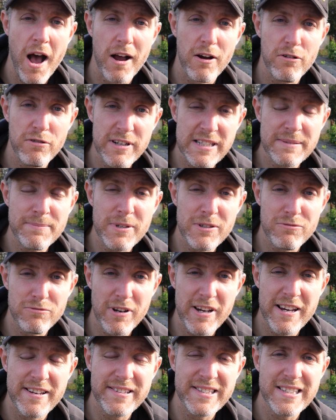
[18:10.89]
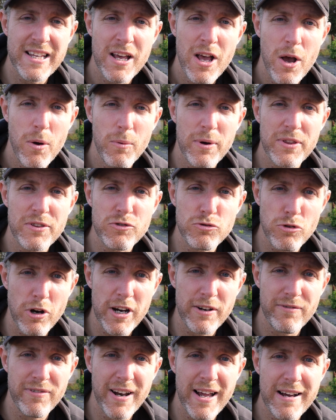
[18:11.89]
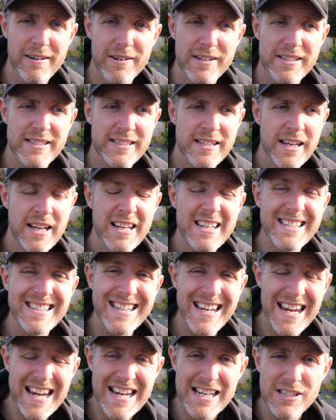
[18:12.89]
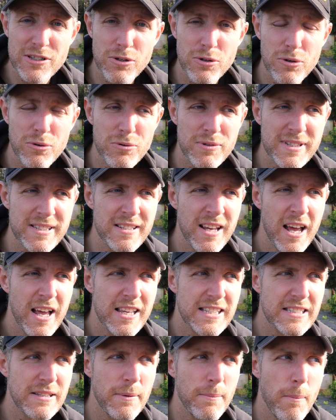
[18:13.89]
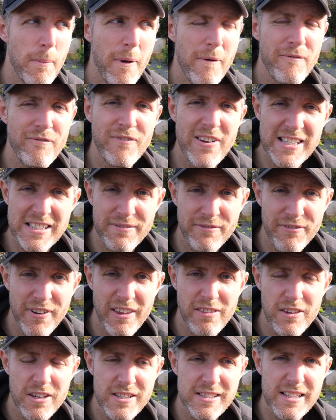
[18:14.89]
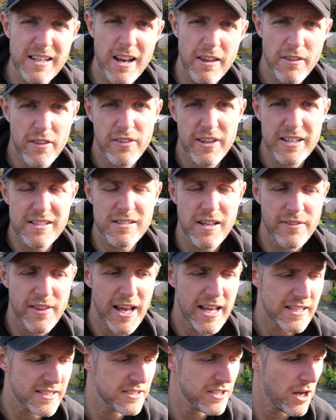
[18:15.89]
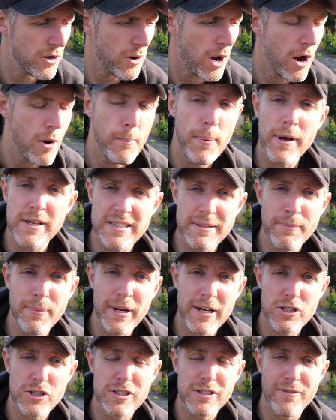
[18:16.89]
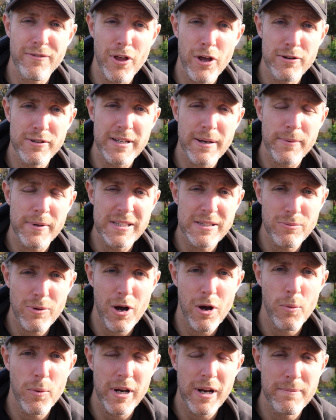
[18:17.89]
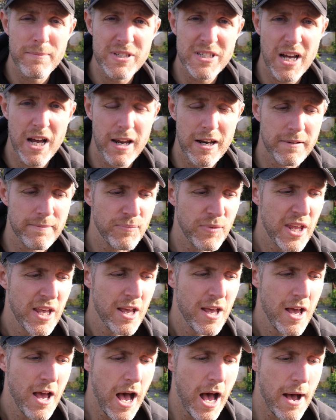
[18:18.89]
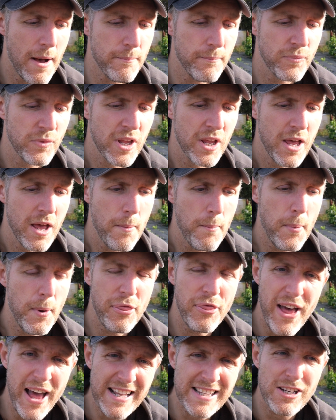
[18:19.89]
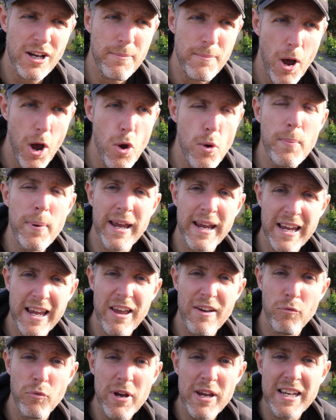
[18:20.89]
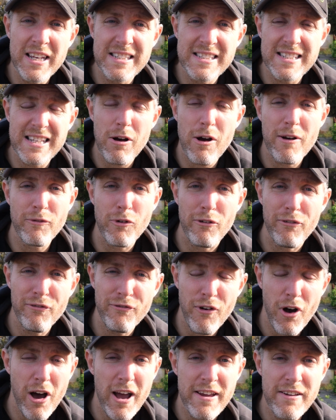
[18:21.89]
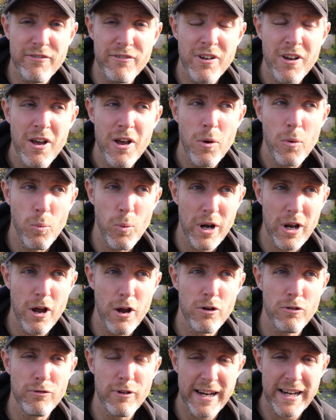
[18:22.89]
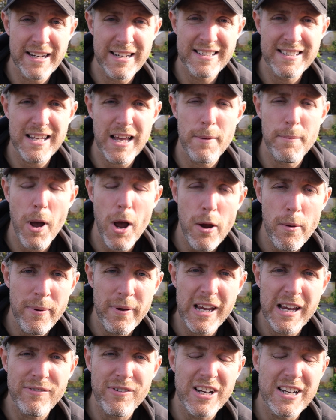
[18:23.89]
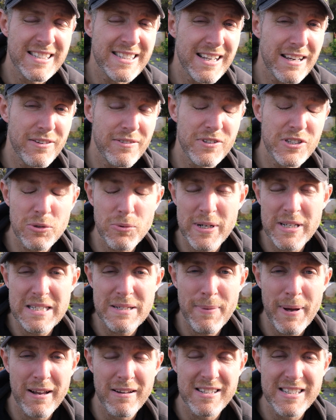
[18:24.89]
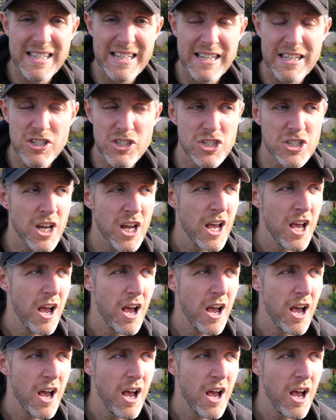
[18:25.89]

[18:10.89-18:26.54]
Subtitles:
Christmas wreaths with dried flowers, teasels, some pheasant feathers and other things like that. So I'll put some pictures of those up as well when I'm done. But that I'm hoping if we can sell, I've got 5 willow rings. I'm hoping if I can sell them for £20 each,